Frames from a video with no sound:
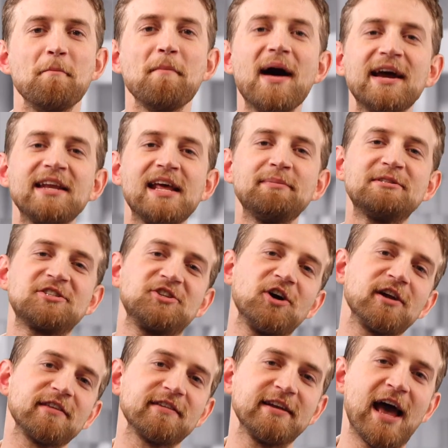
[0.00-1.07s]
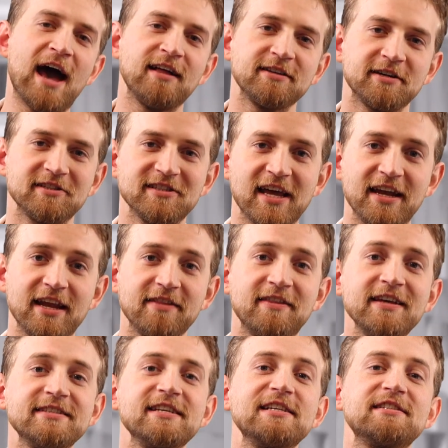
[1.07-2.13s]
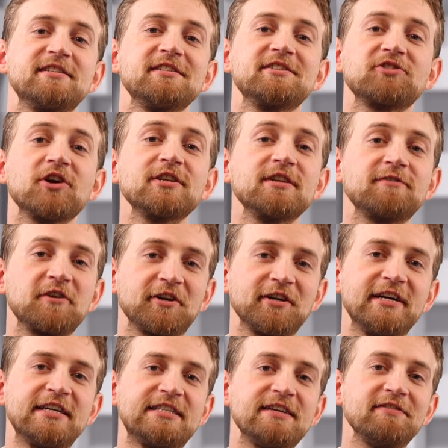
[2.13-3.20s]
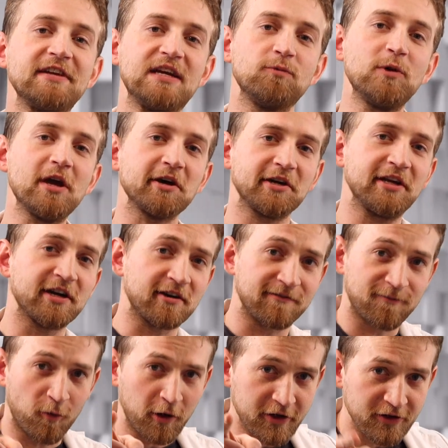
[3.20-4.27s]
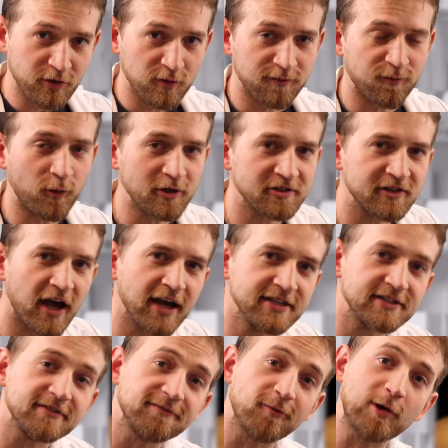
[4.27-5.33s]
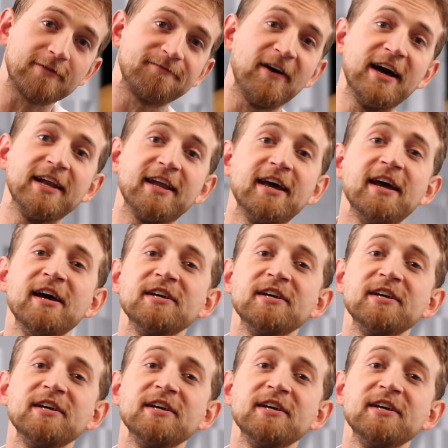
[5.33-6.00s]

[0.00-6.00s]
My name is Jonathan Allers, and this is Destructive Creativity. We are here for you, for science, and for fun!